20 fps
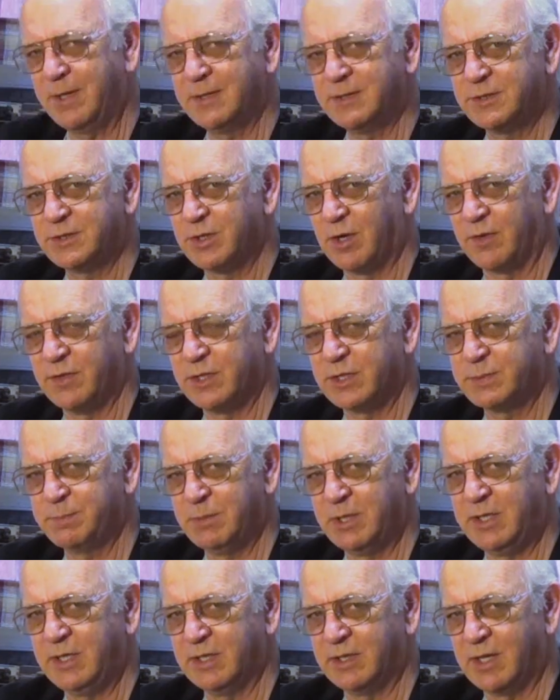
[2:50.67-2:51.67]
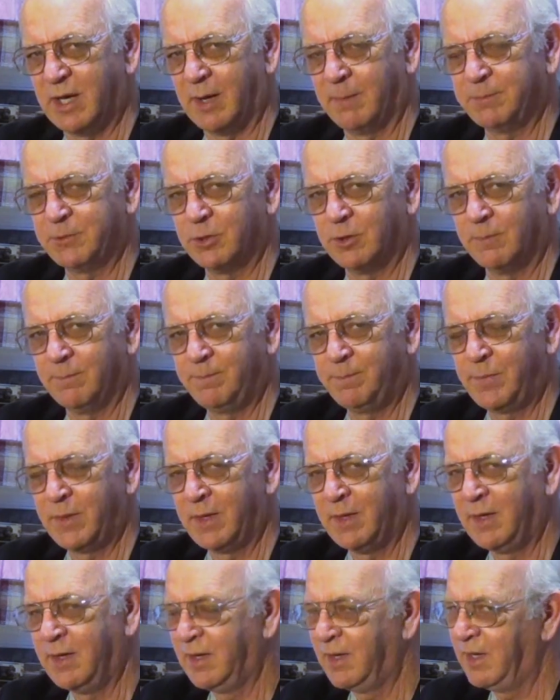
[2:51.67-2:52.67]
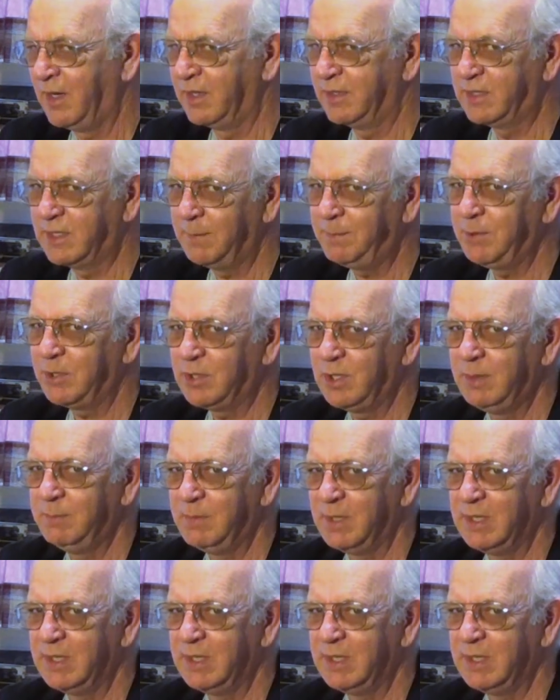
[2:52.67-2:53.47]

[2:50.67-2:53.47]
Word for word: pins on this MIDI adapter. And typically